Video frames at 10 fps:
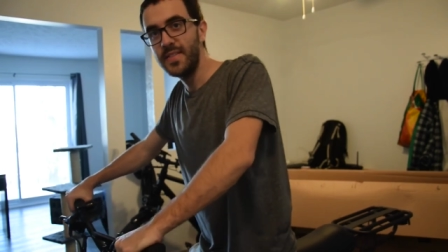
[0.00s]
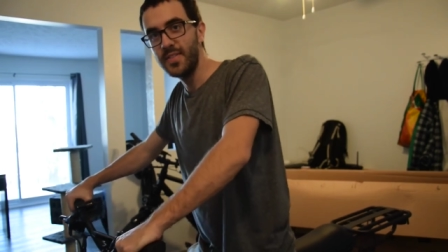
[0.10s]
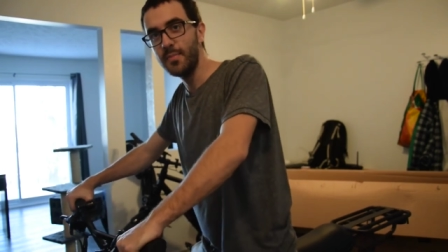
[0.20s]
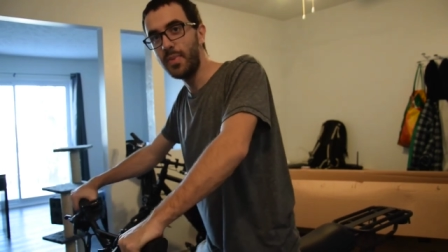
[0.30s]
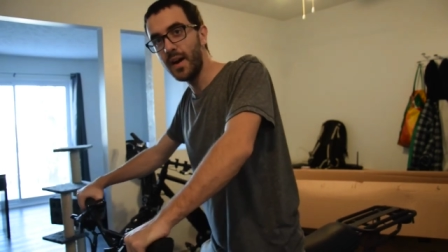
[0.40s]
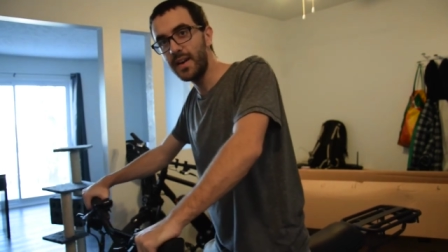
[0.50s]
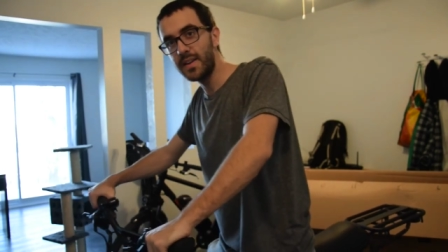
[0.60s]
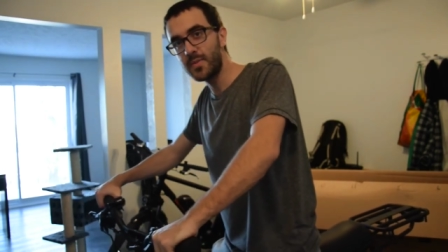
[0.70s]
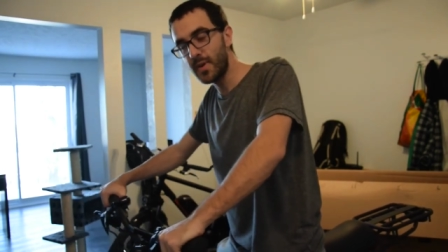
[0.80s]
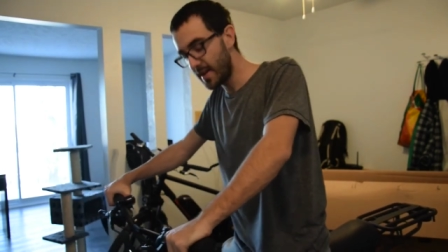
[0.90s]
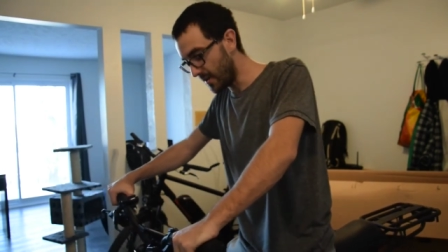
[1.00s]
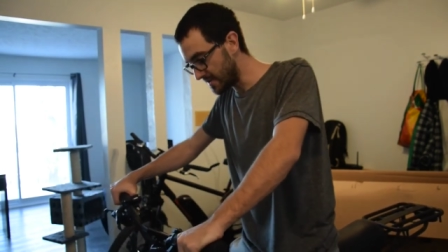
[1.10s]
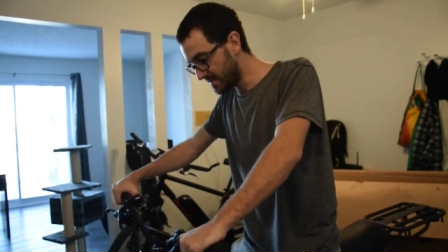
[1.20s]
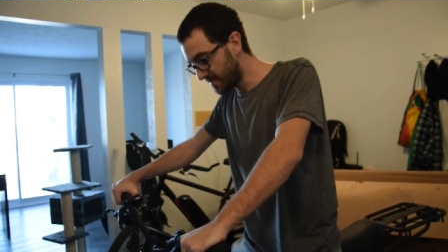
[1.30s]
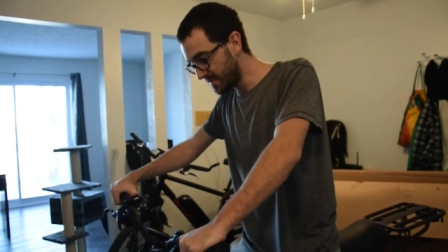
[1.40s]
the bike. Right now I
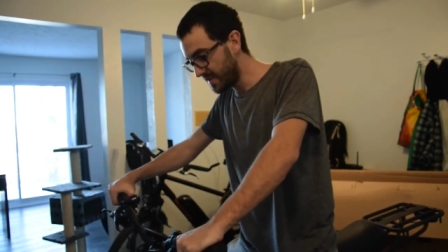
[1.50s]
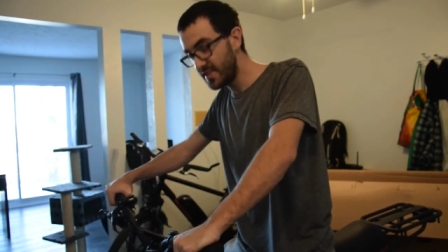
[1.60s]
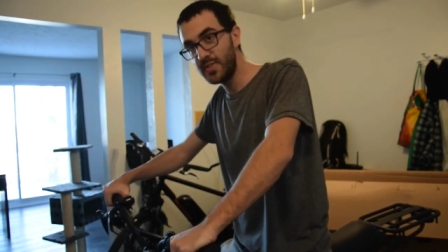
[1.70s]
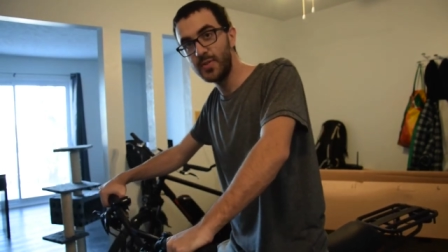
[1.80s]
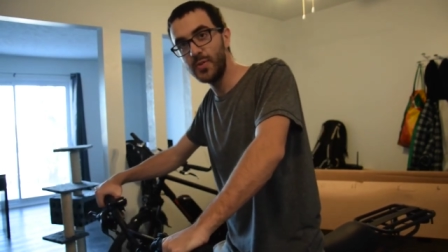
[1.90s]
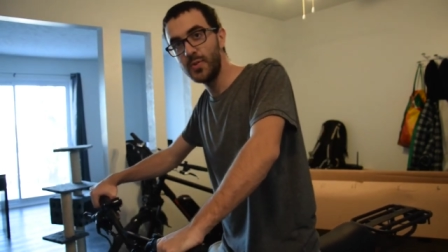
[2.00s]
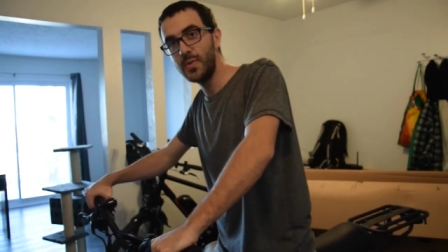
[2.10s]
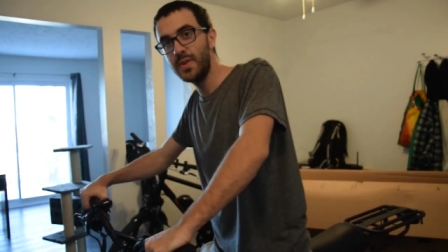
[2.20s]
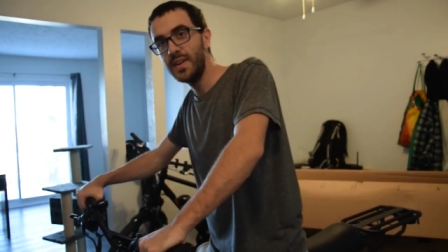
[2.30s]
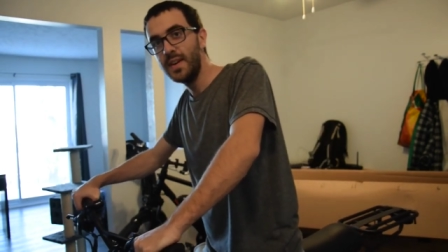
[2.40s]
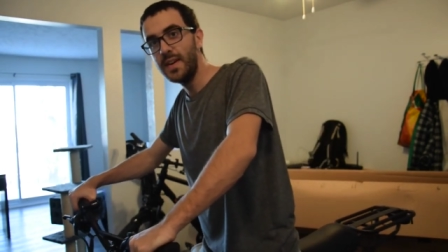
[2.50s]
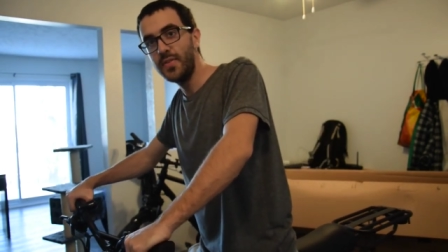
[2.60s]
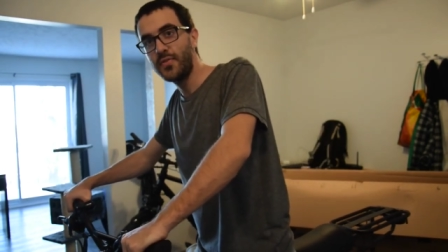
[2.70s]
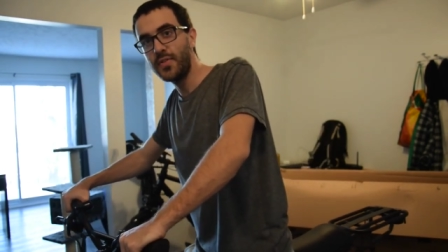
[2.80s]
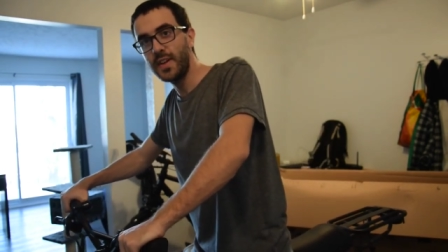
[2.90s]
simply need to
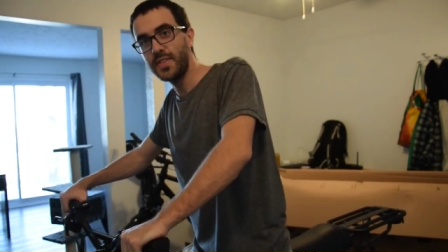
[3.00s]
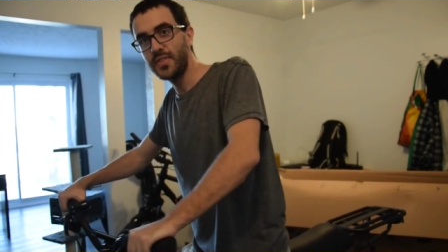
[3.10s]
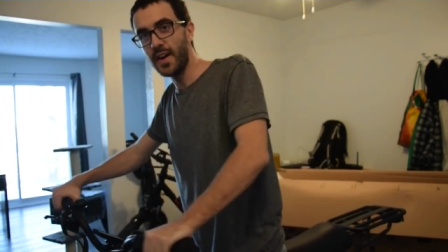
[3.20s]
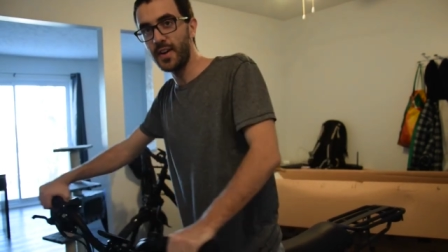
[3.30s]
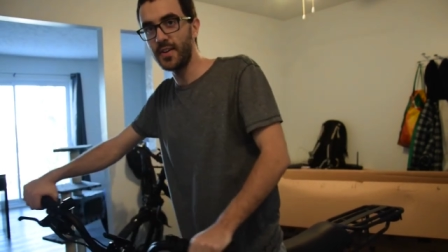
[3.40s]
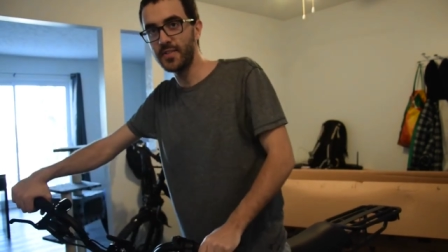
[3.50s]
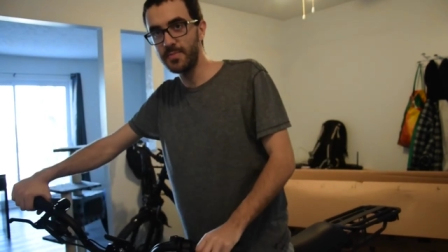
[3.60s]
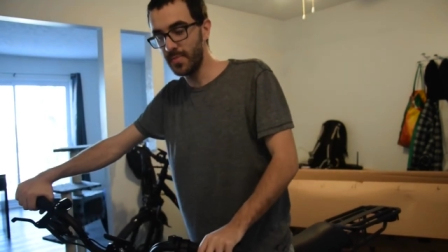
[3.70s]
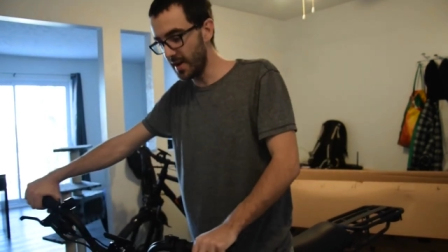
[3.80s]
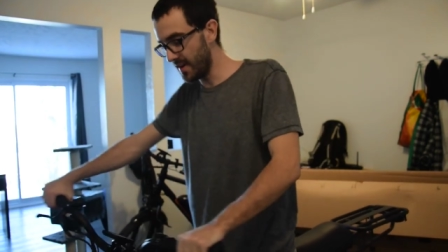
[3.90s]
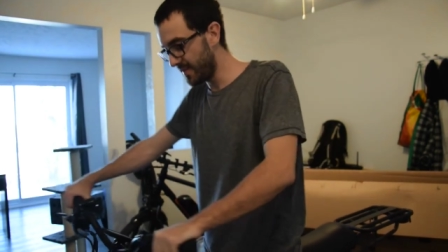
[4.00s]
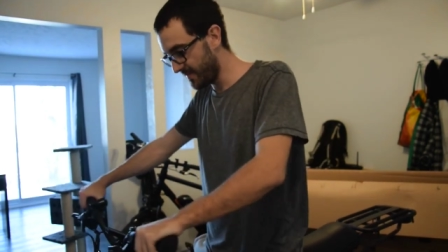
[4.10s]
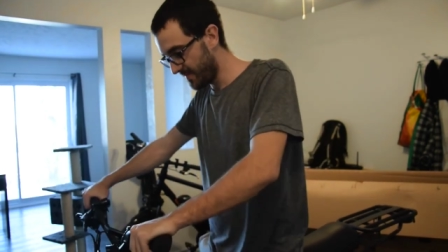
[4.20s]
inflate the tires, but